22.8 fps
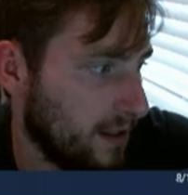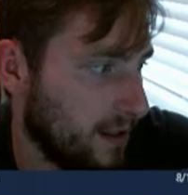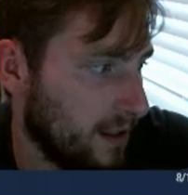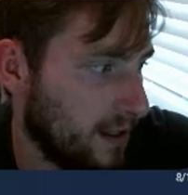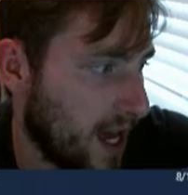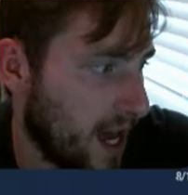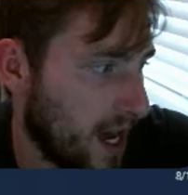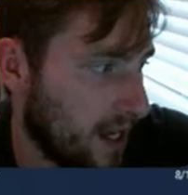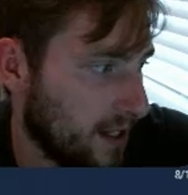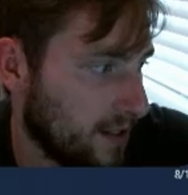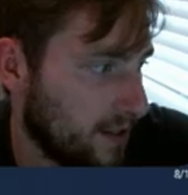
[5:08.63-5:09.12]

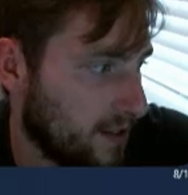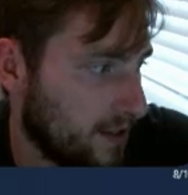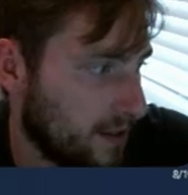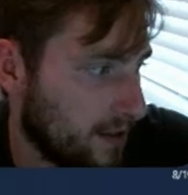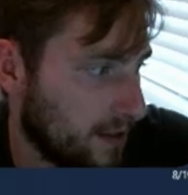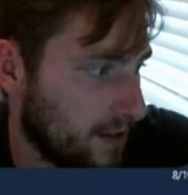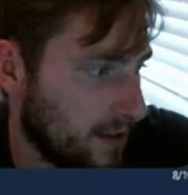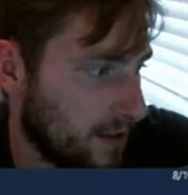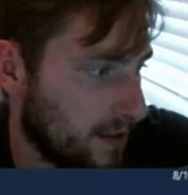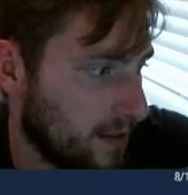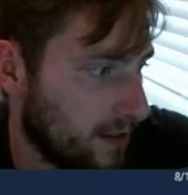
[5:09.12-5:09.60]

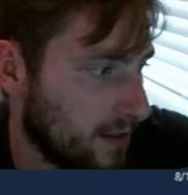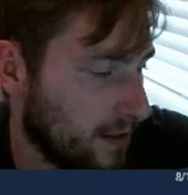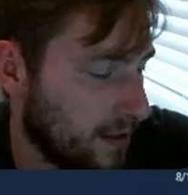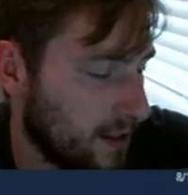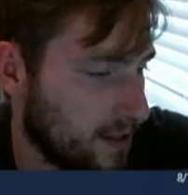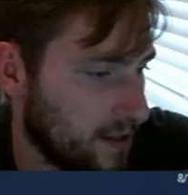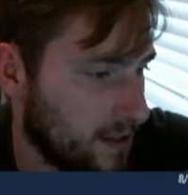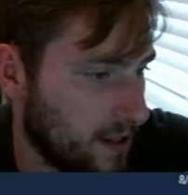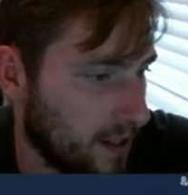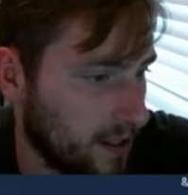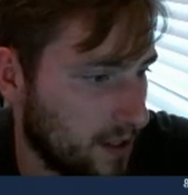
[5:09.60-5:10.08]
That's,
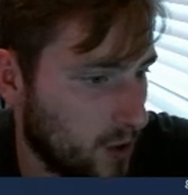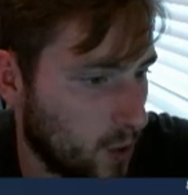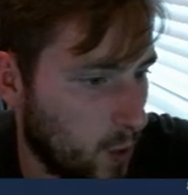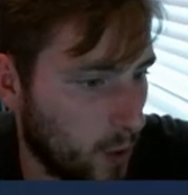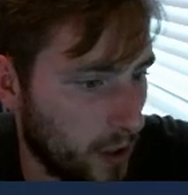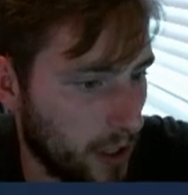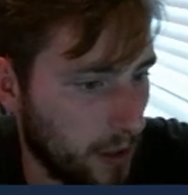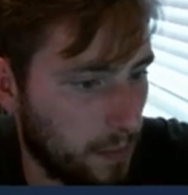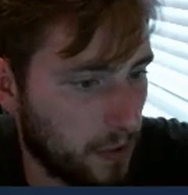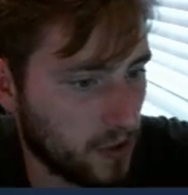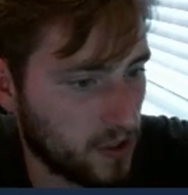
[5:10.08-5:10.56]
let's say,
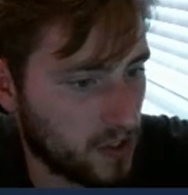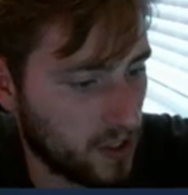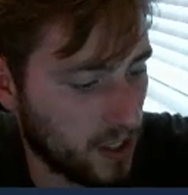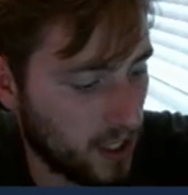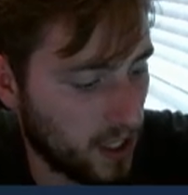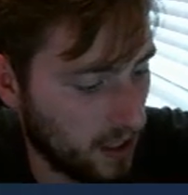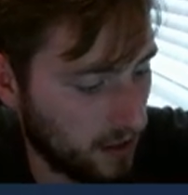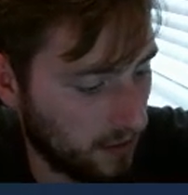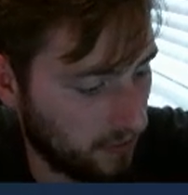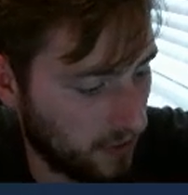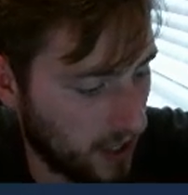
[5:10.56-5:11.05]

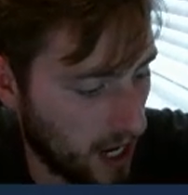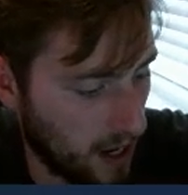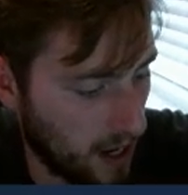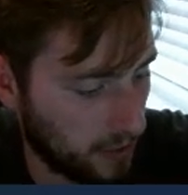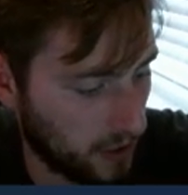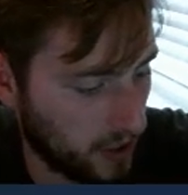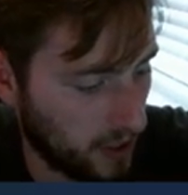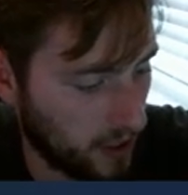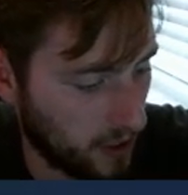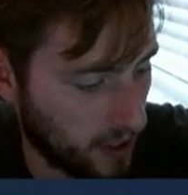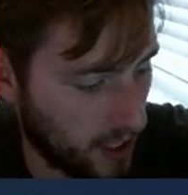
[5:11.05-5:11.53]
20% of
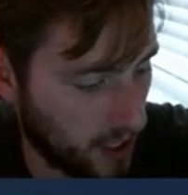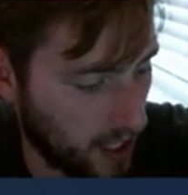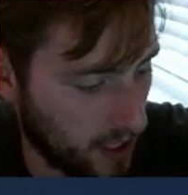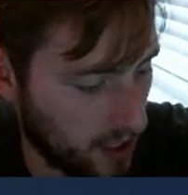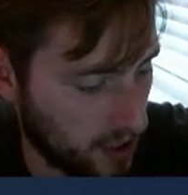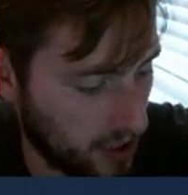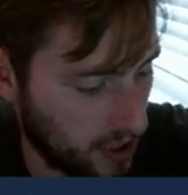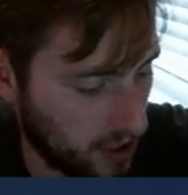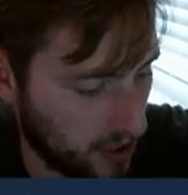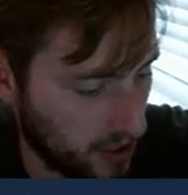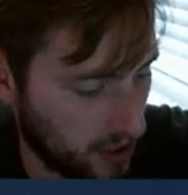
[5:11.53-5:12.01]
capital
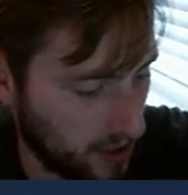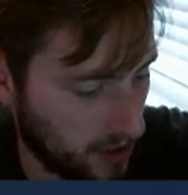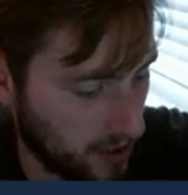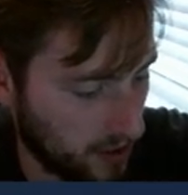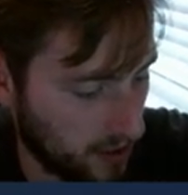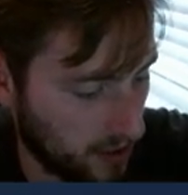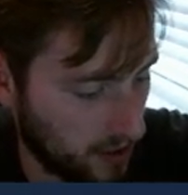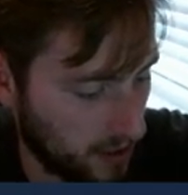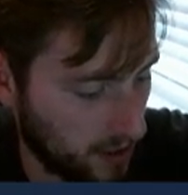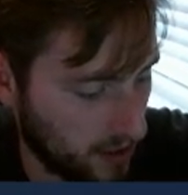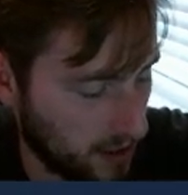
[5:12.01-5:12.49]
allocation.